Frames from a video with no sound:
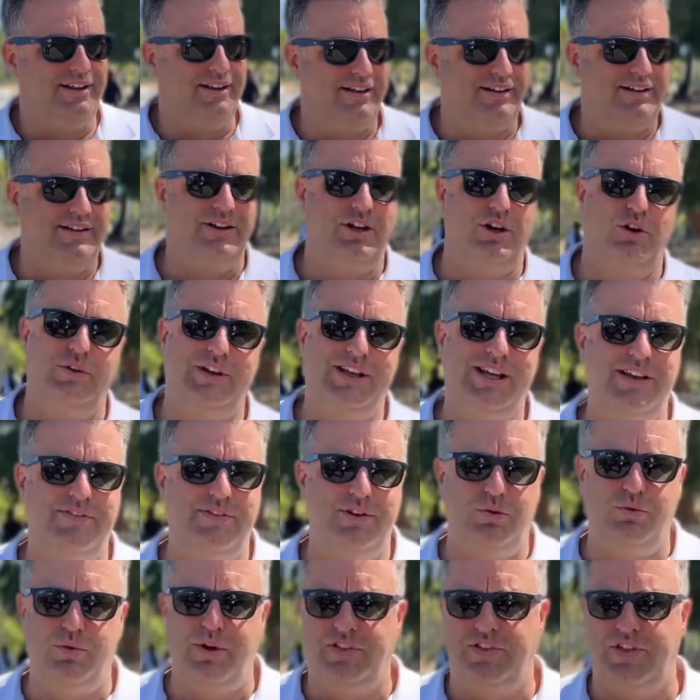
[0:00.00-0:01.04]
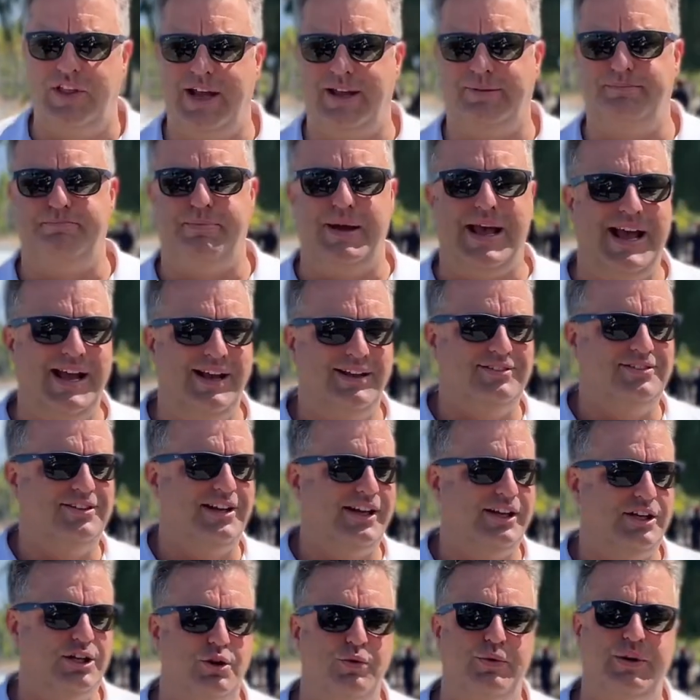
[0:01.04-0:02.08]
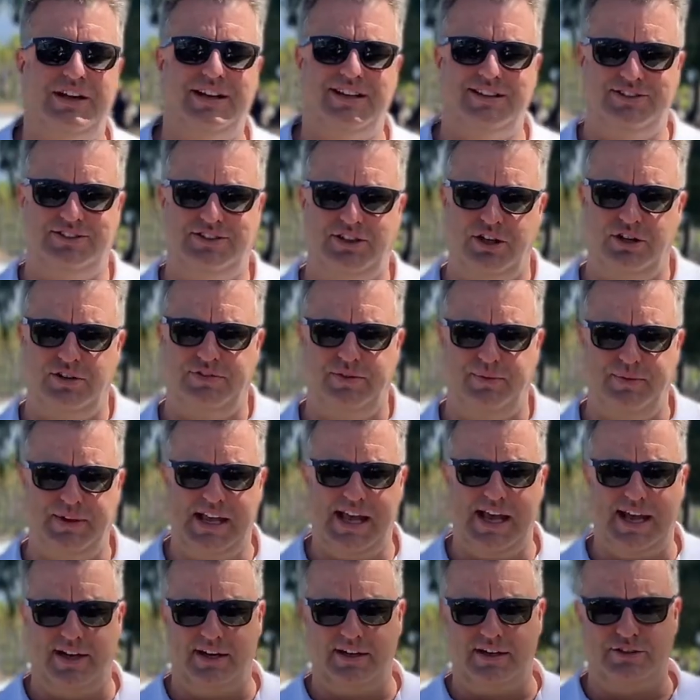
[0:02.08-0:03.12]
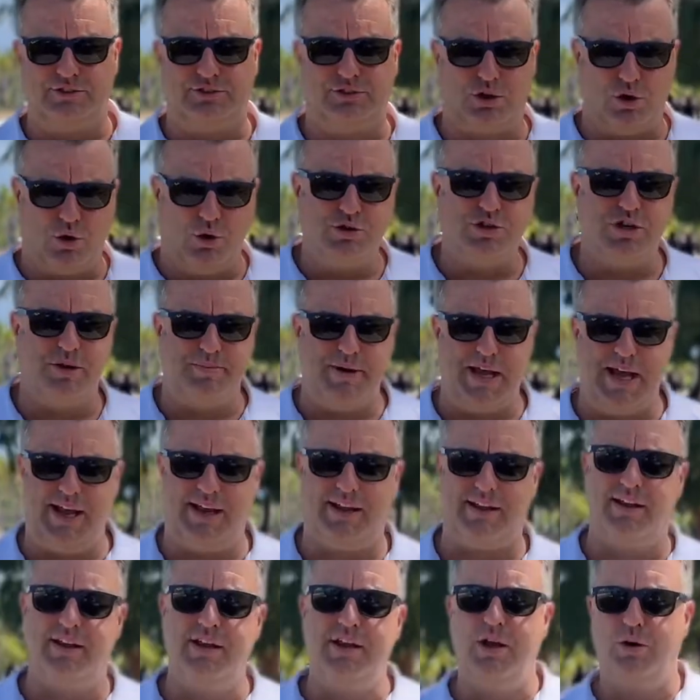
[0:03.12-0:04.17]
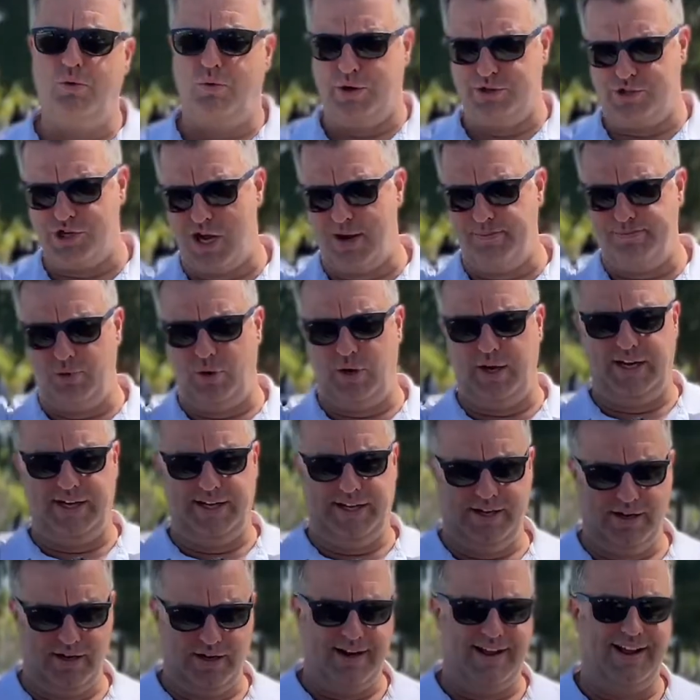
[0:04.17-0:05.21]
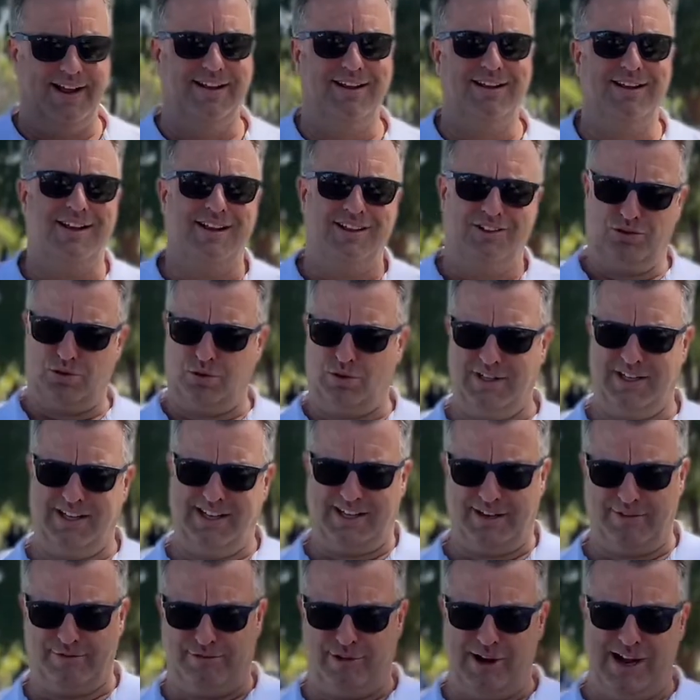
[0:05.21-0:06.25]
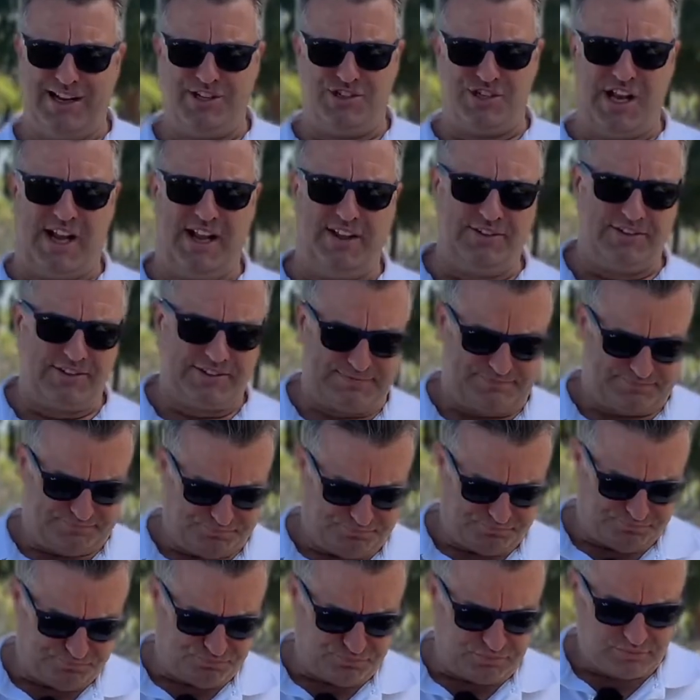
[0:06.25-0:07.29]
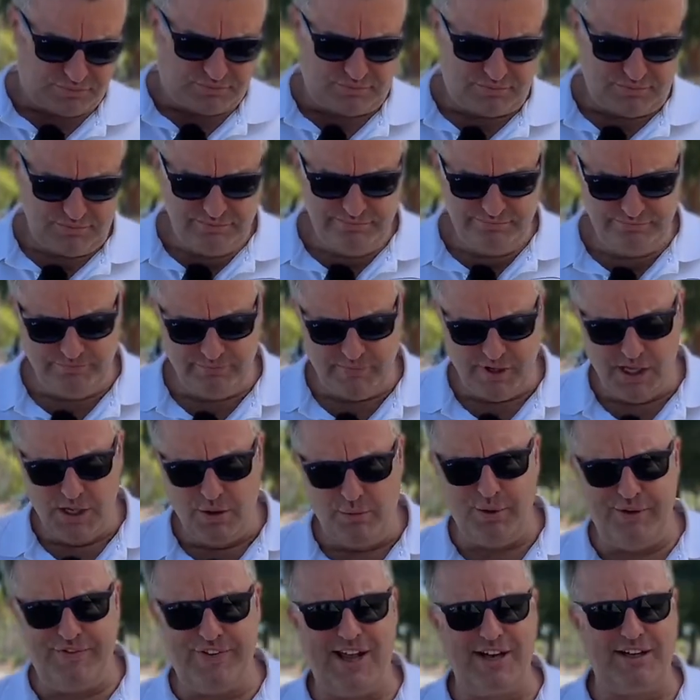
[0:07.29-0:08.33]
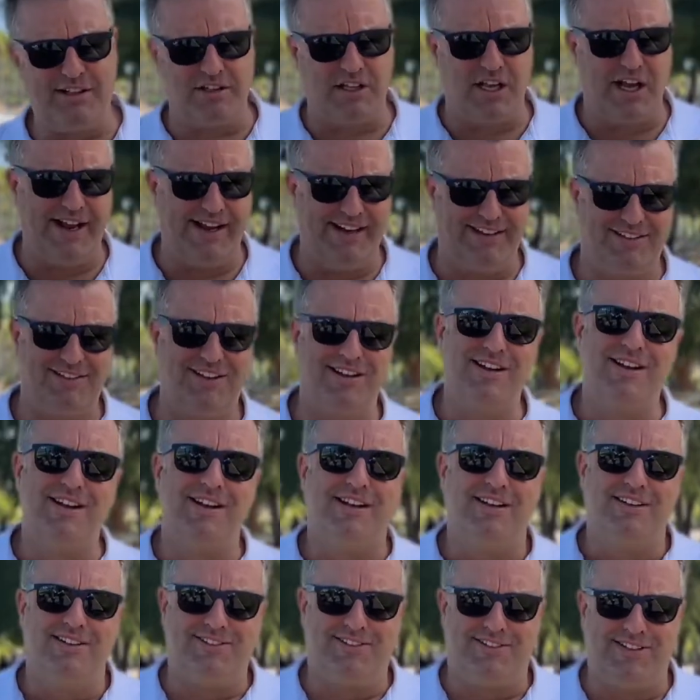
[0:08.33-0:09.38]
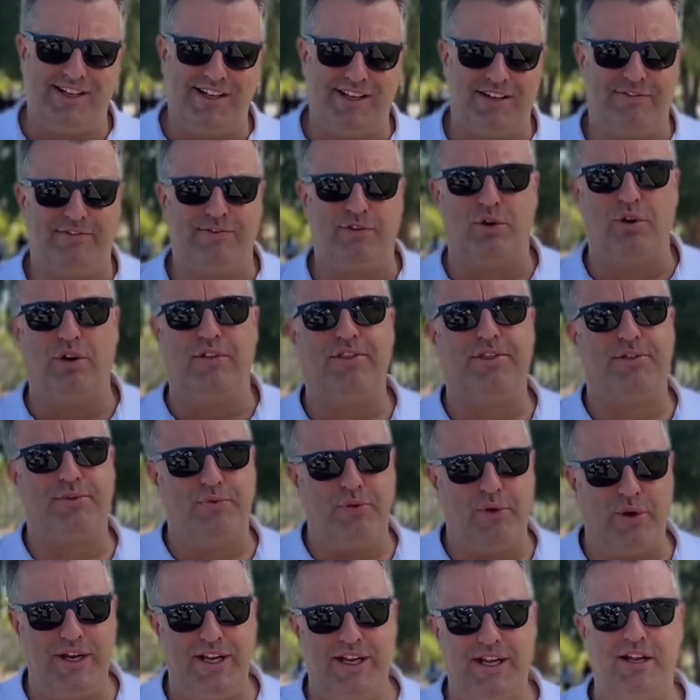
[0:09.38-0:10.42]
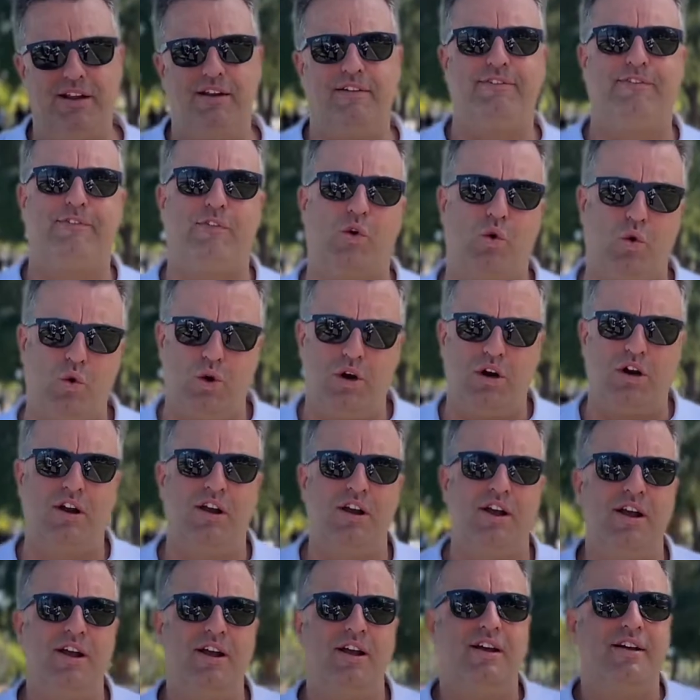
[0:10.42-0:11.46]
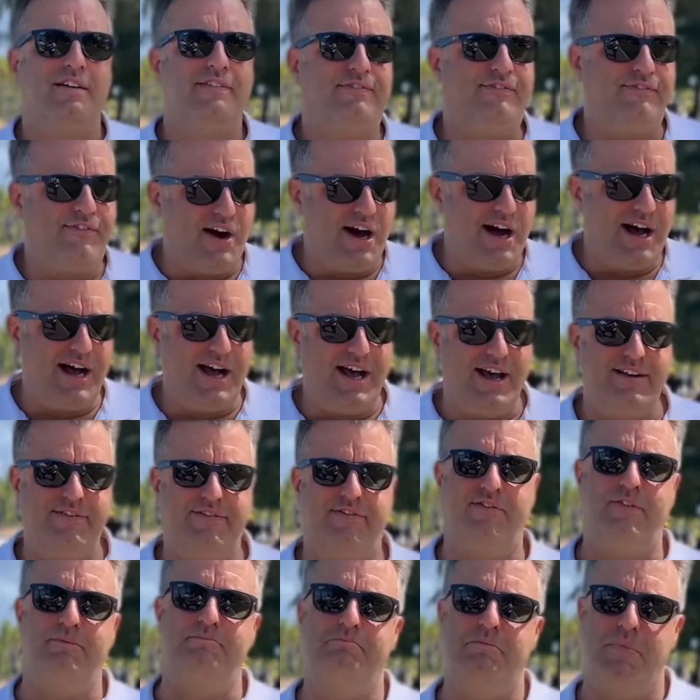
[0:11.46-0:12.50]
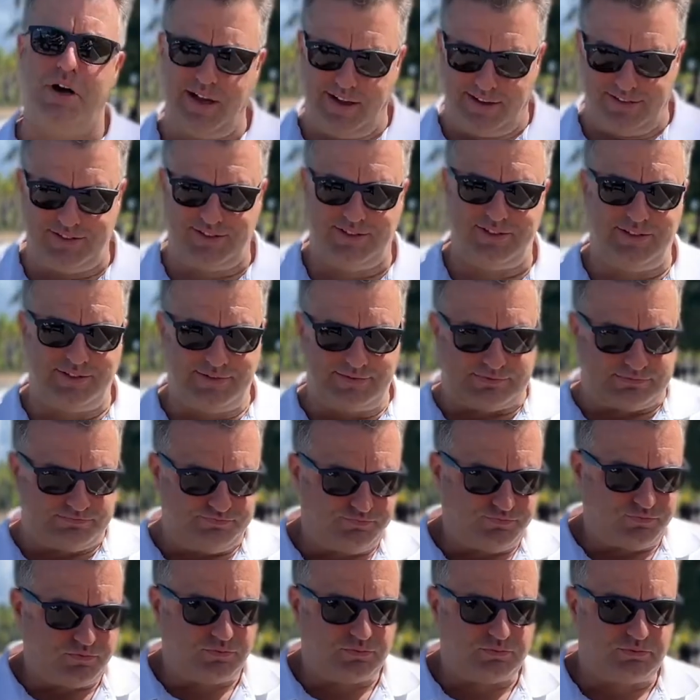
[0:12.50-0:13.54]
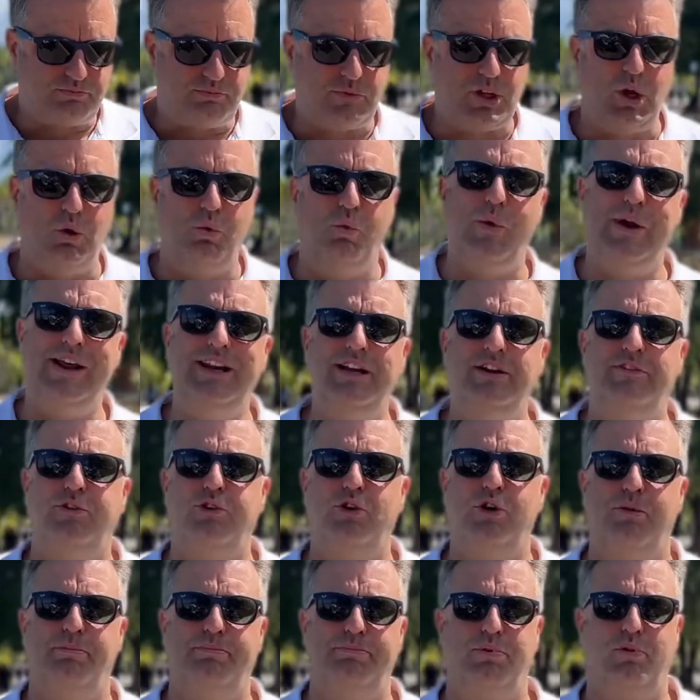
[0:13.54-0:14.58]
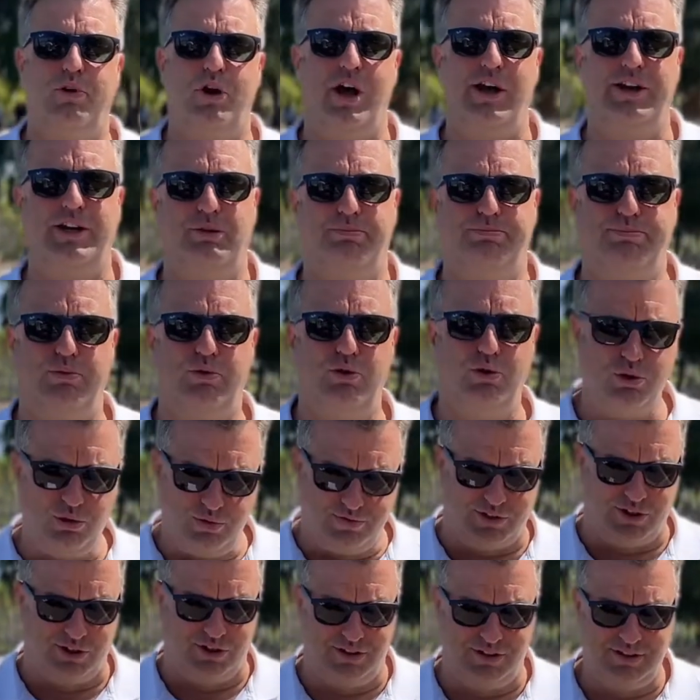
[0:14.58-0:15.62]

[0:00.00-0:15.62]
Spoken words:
You know, even with like banks like you would consider from Canada, Scotiabank, which operate here, sort of like a franchise, we've had clients sit for 3, 4, 5 months waiting for an approval.